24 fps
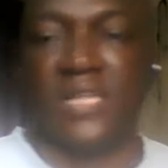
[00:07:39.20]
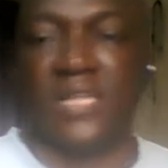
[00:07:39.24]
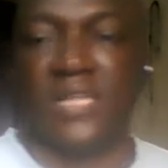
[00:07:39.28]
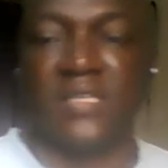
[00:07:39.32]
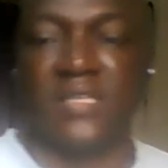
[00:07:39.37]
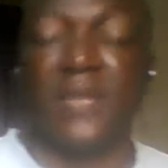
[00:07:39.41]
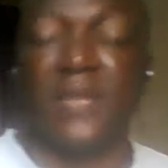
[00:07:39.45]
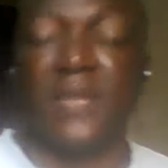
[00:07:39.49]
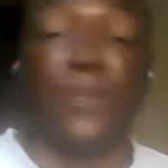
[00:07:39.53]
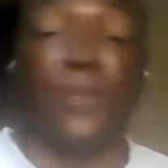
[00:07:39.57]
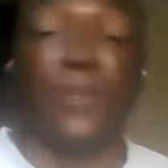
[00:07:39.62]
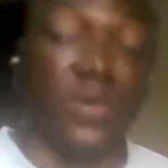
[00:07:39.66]

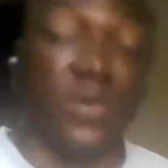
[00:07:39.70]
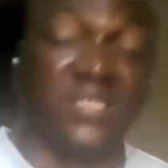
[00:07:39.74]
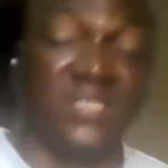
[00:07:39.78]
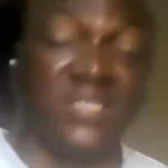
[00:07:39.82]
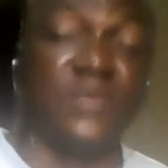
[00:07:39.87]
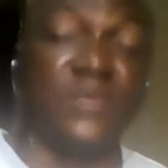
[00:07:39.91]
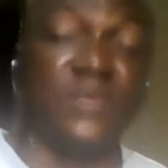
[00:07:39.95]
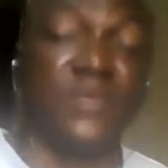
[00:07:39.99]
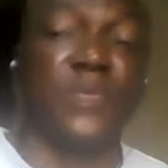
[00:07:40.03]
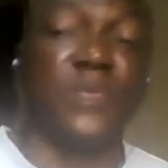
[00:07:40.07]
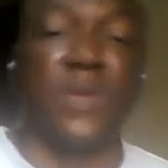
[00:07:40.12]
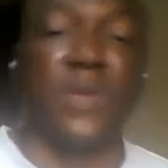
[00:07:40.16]

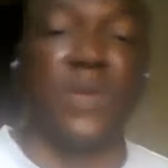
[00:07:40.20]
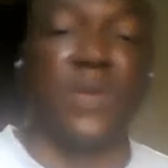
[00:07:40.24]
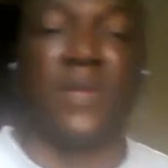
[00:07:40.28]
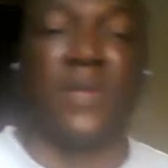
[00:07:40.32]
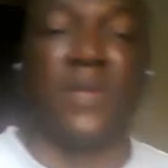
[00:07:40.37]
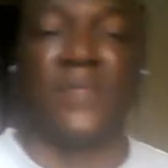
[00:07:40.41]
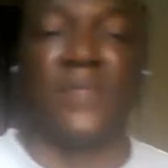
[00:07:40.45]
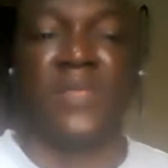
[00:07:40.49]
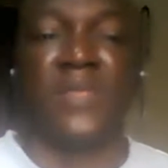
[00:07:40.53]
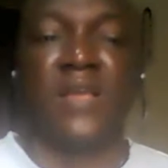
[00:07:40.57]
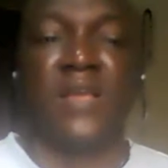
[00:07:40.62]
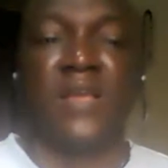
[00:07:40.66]
impossible
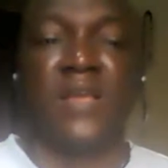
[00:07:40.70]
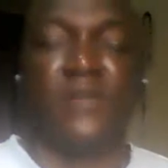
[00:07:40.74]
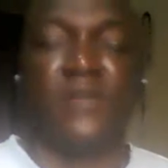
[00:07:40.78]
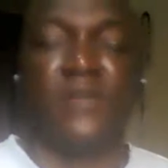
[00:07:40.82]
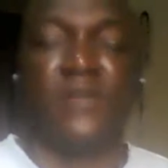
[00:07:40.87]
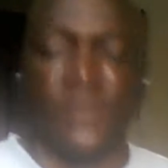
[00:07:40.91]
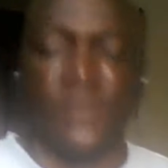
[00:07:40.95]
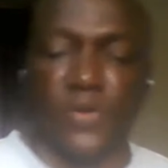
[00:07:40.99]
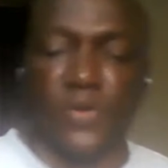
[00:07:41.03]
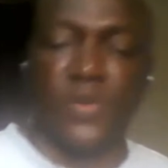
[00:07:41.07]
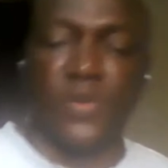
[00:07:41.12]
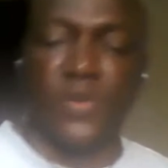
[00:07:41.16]
problem
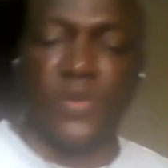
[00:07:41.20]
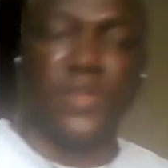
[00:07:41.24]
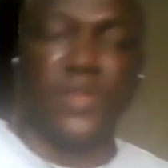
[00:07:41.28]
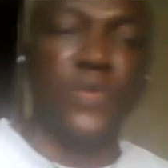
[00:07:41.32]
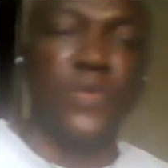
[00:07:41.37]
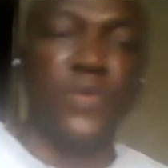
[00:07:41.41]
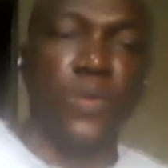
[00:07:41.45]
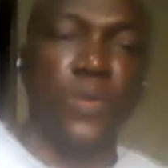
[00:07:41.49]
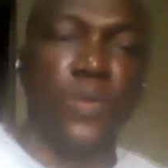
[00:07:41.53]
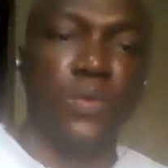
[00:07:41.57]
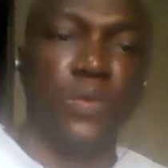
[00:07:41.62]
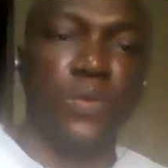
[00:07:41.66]
for your
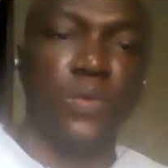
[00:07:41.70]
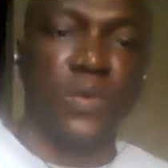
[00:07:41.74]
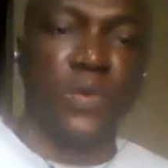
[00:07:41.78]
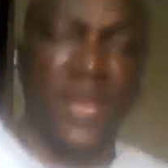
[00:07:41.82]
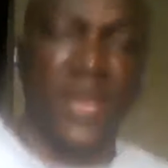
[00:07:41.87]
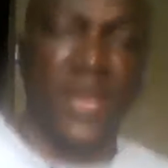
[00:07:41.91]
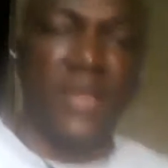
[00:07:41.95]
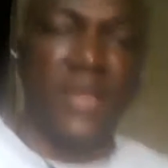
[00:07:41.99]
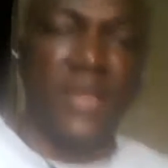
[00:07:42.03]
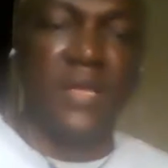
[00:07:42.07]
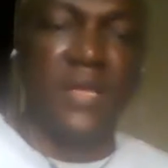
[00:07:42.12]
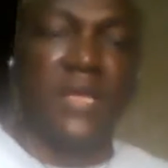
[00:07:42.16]
hero,
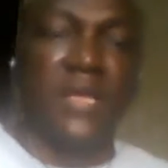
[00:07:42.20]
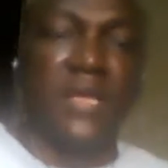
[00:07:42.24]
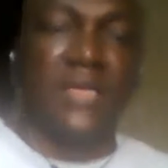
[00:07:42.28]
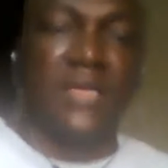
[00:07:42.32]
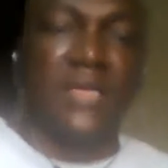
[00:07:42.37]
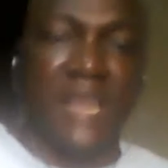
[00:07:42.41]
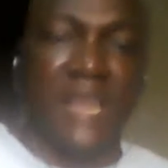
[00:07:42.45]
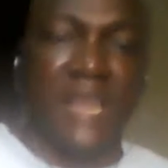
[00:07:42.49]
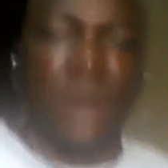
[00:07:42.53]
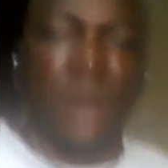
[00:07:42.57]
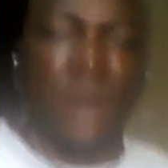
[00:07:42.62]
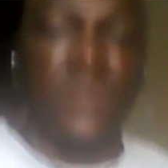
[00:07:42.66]
okay?
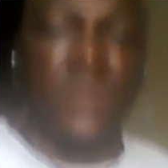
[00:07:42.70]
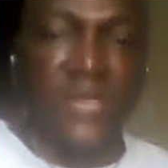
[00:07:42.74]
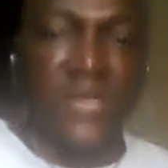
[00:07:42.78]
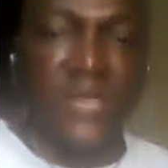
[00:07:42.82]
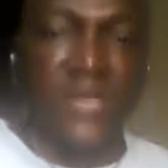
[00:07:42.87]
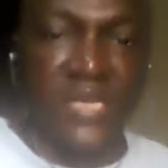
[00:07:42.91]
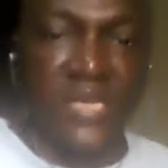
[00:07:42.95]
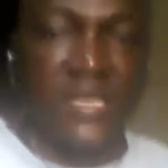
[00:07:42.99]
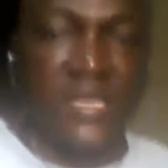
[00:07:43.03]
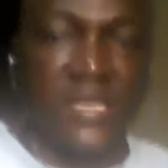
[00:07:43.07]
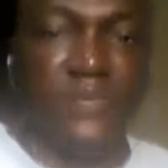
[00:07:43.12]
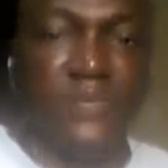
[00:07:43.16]
That will
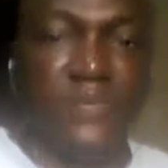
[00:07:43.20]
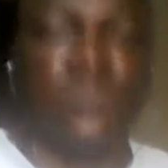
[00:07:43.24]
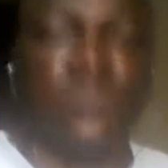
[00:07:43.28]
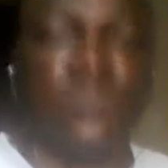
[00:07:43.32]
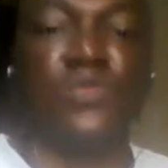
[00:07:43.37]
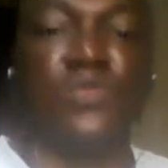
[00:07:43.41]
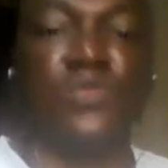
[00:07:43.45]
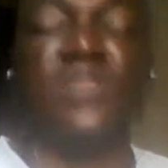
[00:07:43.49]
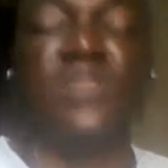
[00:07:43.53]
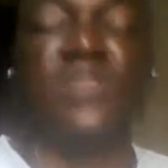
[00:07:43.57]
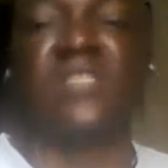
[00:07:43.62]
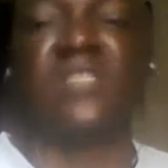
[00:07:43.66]
lead him
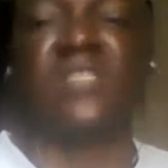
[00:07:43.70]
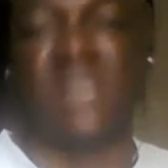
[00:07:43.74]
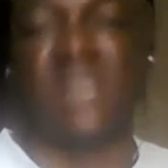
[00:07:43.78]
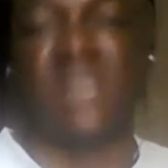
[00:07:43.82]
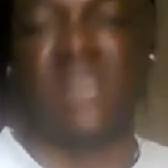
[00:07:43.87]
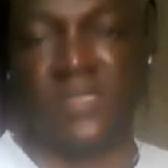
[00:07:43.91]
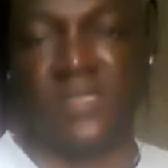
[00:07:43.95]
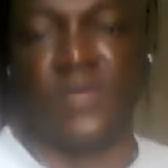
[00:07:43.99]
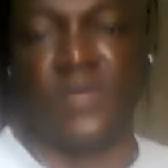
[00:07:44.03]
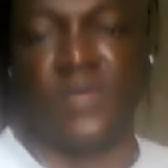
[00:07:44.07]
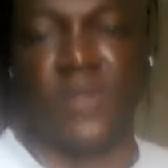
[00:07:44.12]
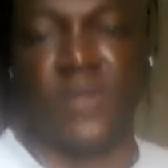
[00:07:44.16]
to his
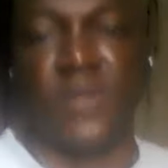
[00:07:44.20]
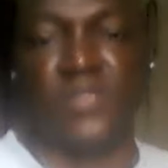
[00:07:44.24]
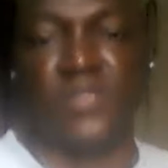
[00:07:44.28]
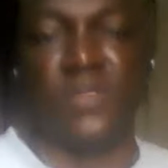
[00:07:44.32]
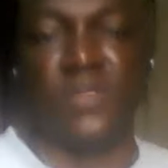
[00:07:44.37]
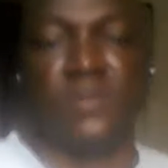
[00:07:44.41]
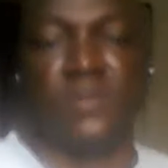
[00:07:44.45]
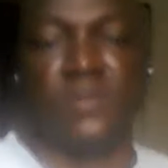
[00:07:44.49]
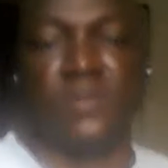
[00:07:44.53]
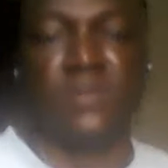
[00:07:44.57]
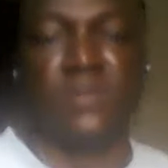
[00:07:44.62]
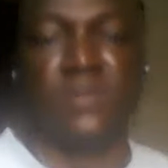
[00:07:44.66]
transformation.